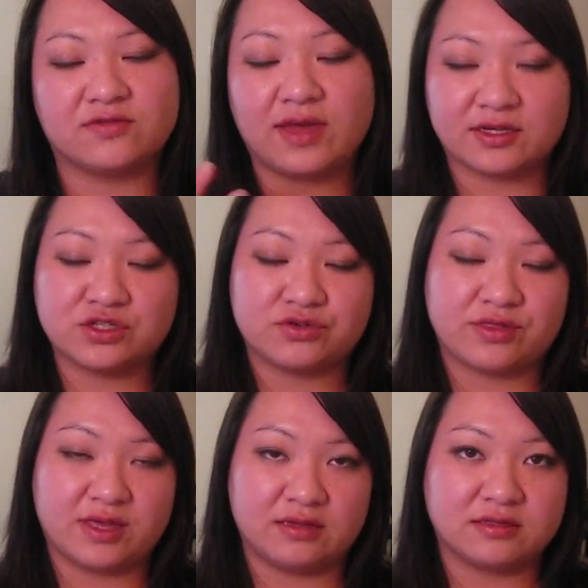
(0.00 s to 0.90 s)
of extra
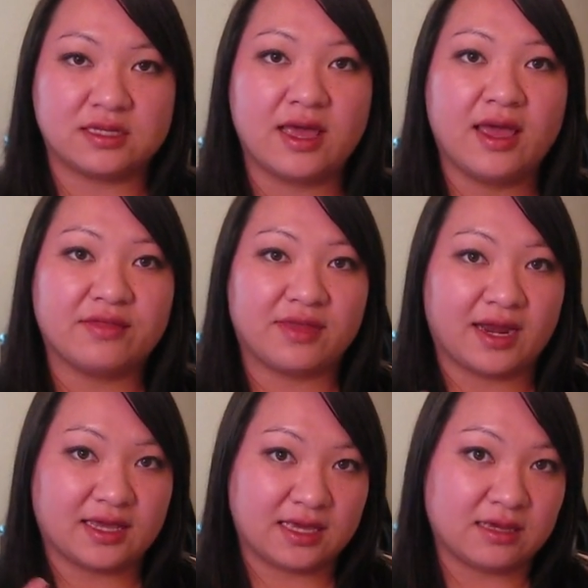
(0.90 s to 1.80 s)
things that
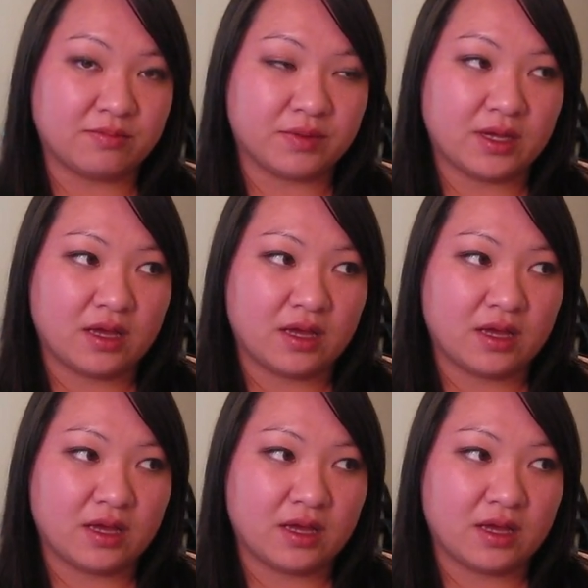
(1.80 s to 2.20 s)
I keep